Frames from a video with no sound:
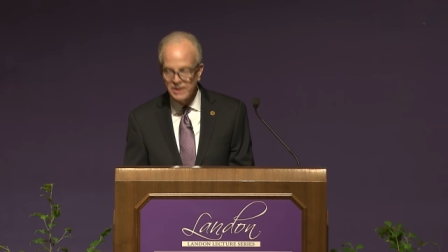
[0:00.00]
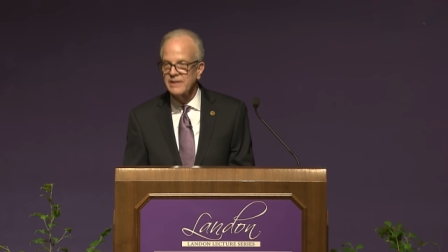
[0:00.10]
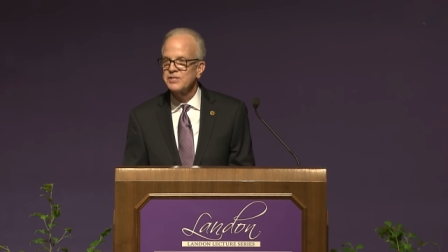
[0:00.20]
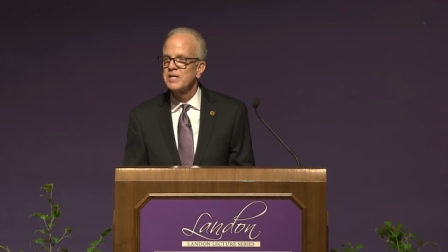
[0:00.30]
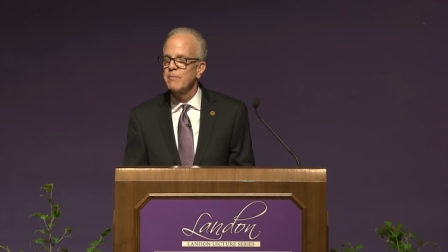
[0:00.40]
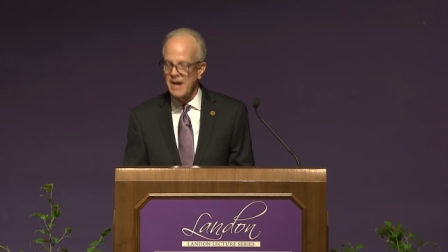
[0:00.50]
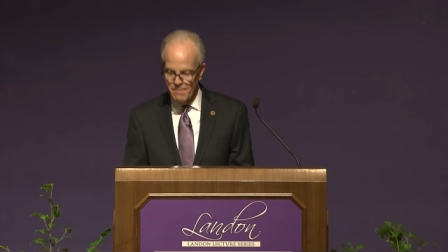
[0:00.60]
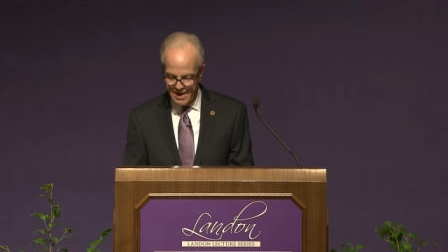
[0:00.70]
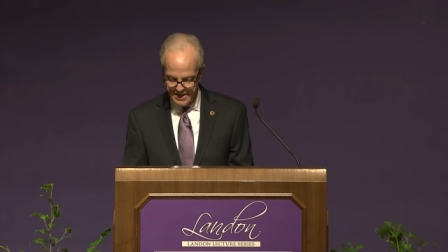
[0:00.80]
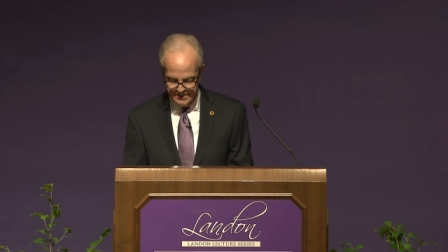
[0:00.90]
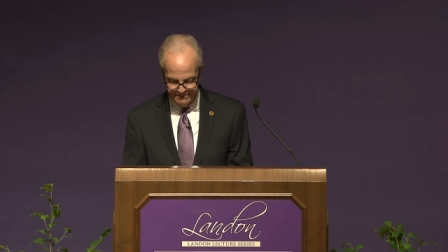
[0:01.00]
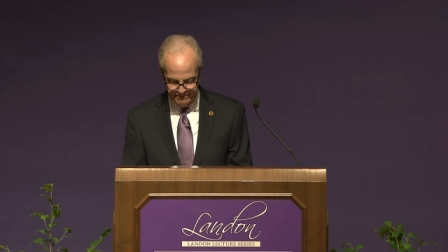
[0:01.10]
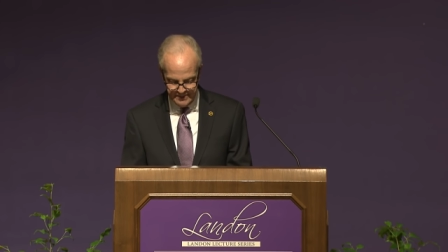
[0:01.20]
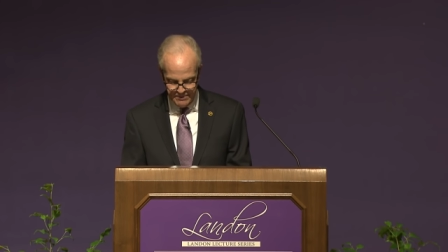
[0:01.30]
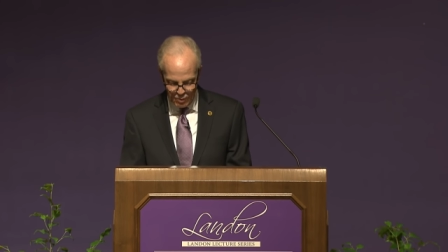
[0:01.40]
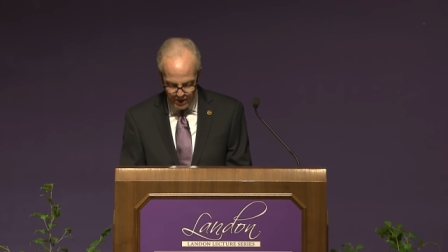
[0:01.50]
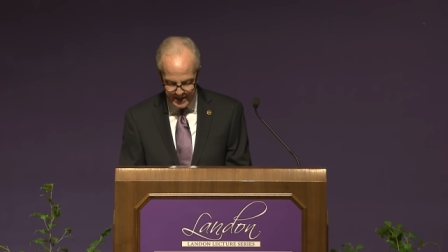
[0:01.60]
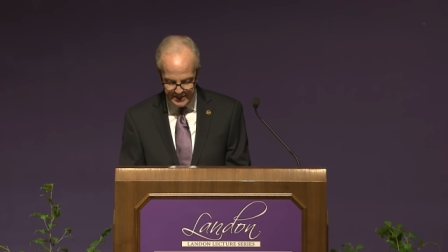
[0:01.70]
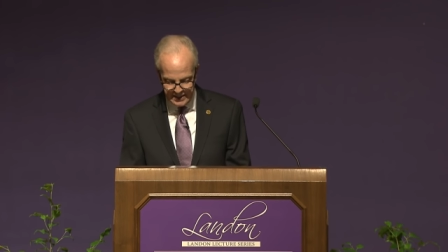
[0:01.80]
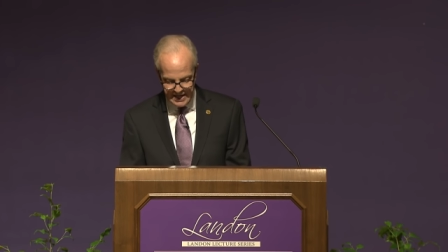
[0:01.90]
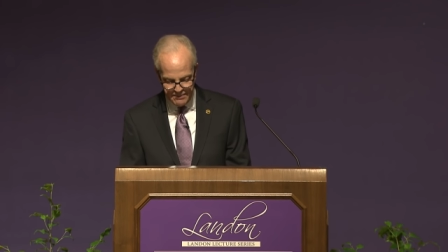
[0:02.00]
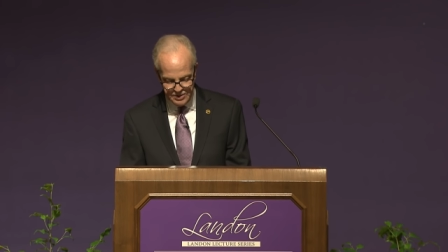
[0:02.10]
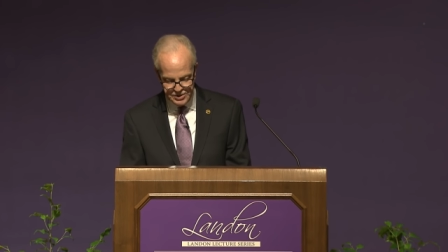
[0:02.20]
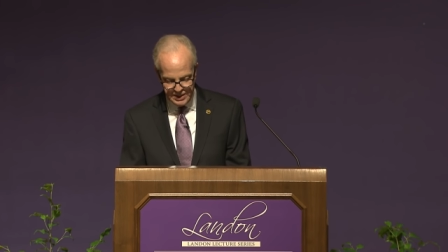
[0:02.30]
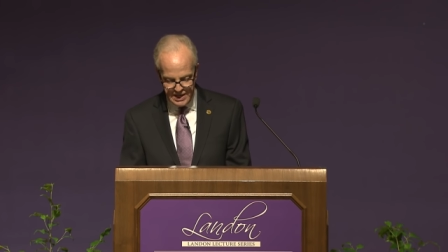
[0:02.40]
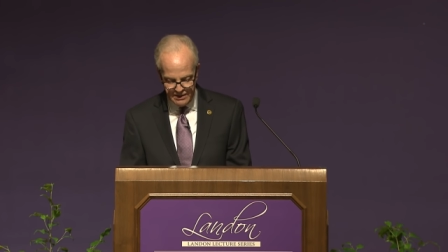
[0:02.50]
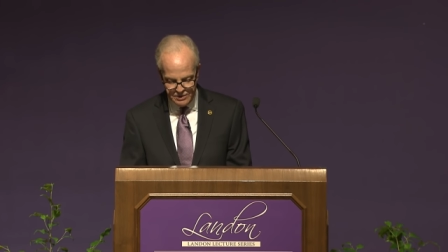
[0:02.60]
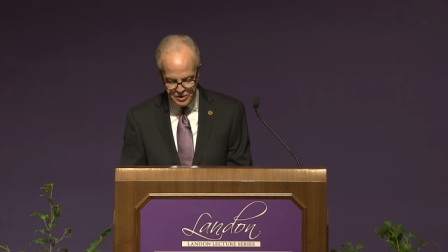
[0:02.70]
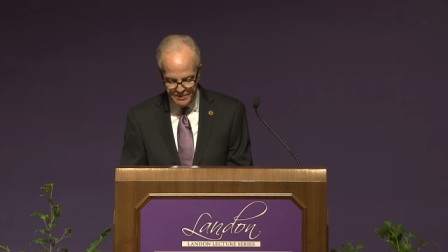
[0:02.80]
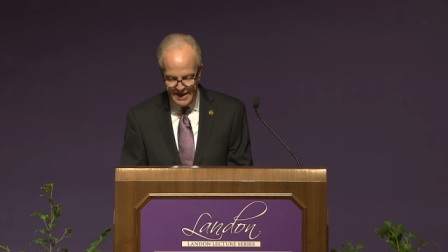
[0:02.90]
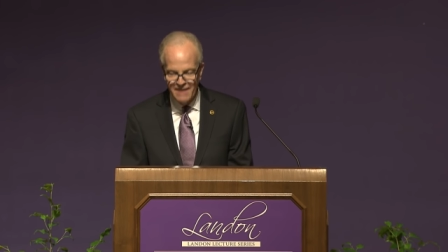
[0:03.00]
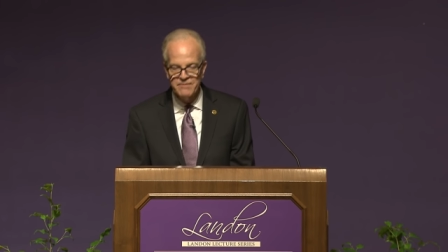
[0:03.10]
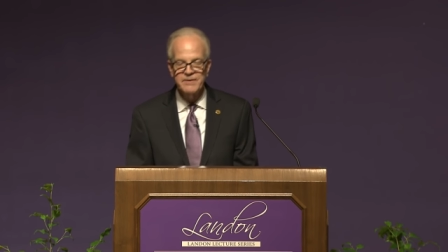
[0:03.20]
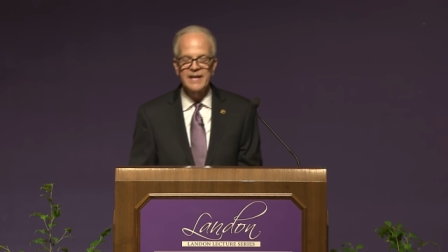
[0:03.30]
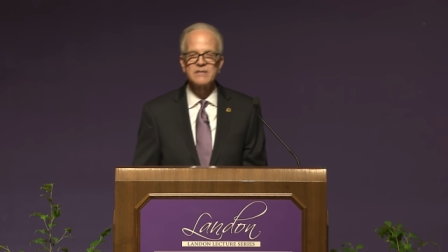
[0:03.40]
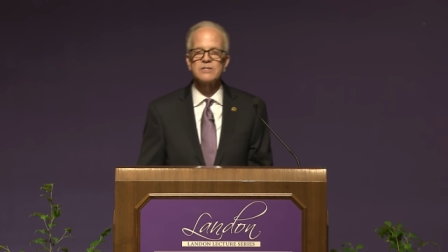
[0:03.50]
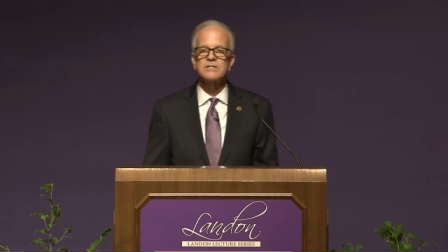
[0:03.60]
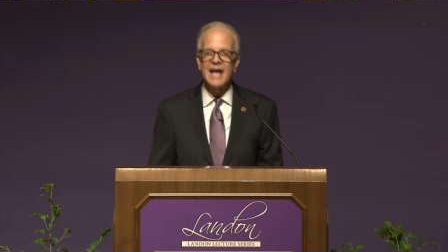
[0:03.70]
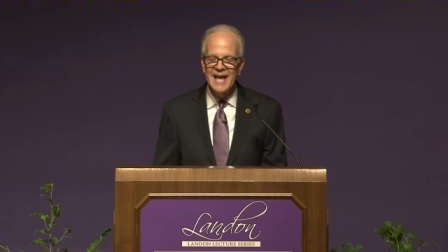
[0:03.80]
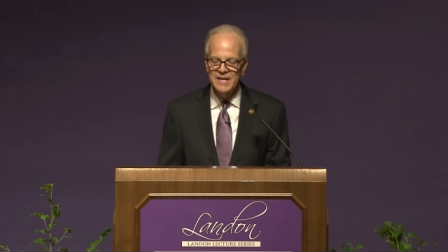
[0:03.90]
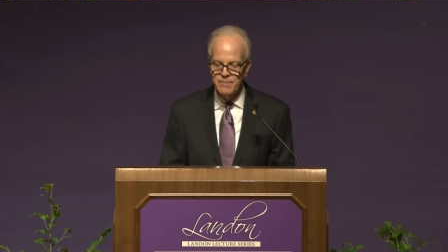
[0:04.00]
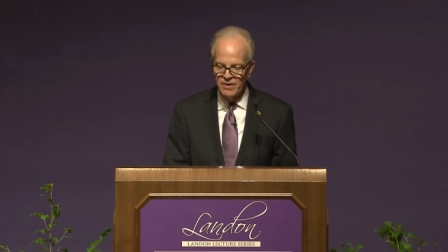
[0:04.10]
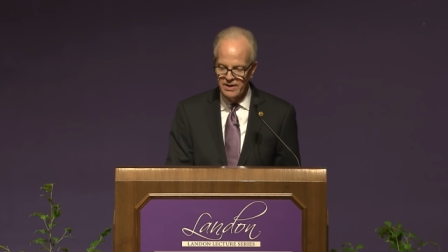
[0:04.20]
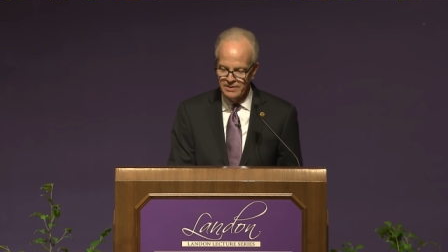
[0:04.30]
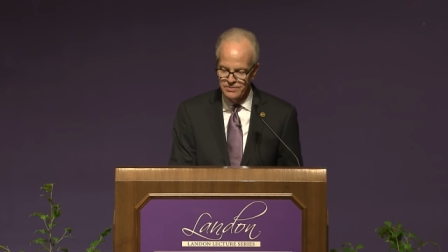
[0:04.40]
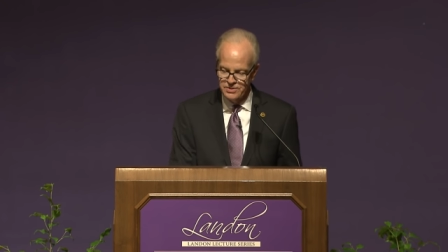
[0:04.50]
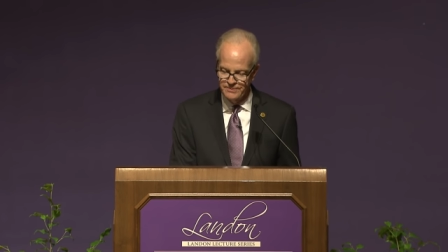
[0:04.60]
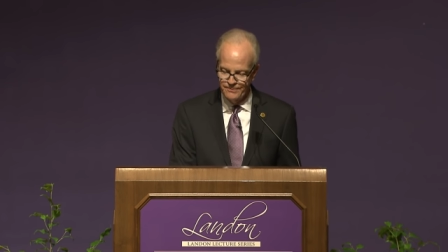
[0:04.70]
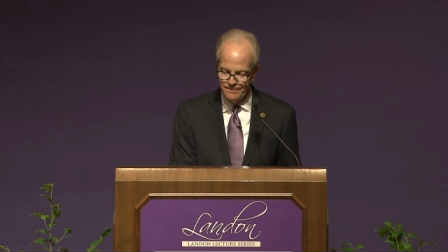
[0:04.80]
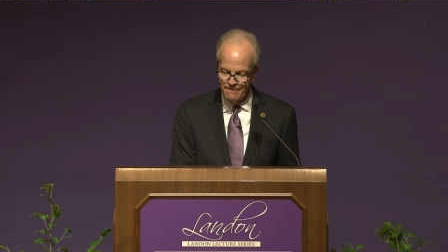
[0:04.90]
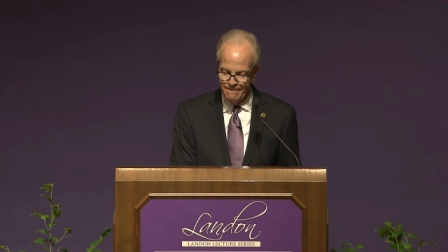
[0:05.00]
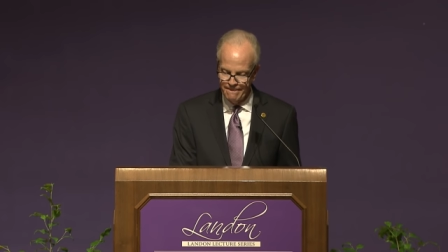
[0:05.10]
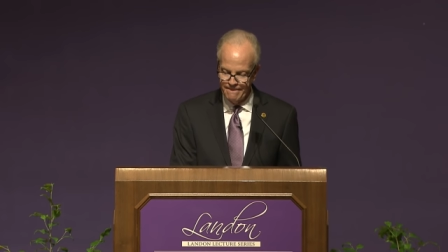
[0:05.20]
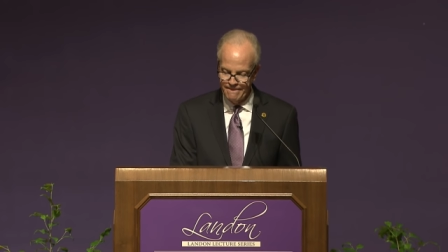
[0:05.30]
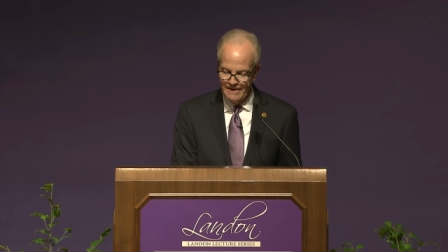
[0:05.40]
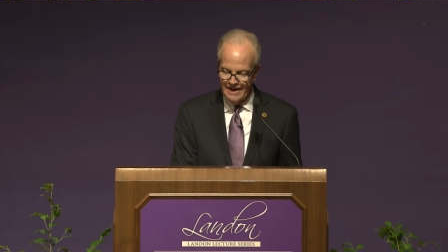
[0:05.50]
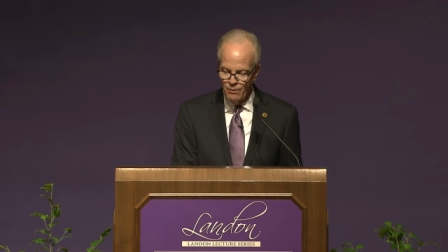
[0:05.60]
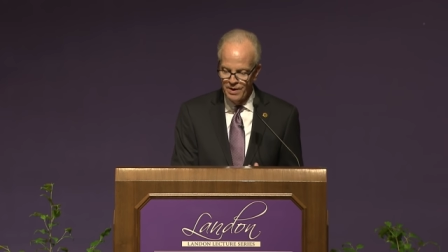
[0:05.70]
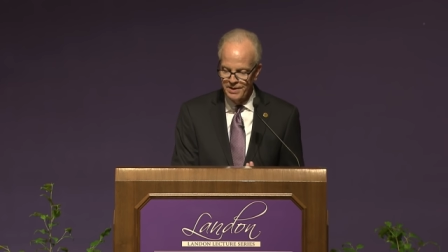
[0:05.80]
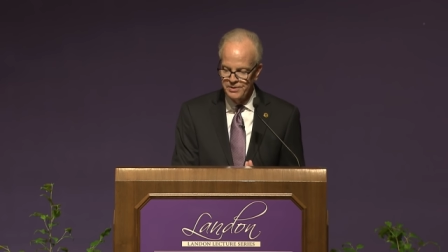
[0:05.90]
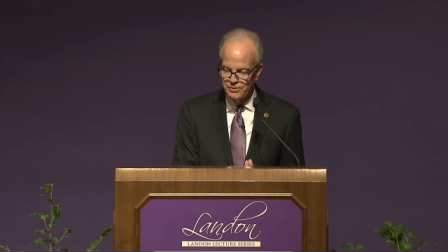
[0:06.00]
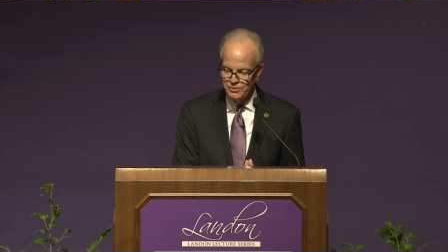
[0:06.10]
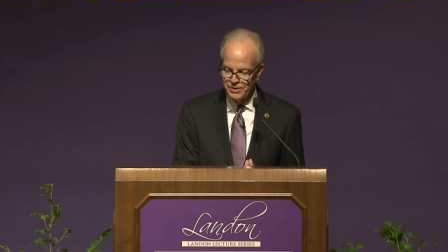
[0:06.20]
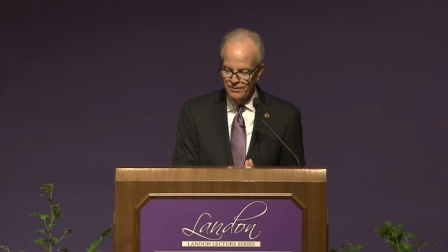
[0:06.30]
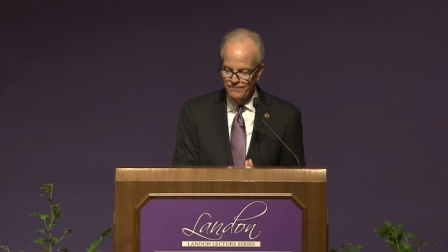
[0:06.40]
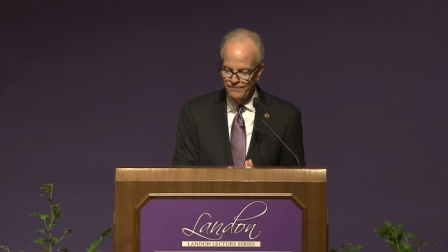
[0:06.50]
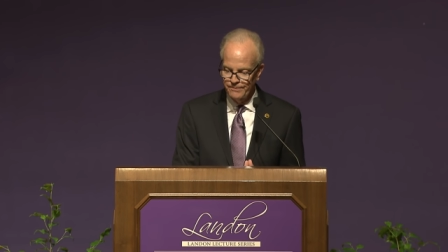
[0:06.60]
at least in my mind, more I could accomplish in Congress on behalf of Kansans and Americans, and I wanted to do so.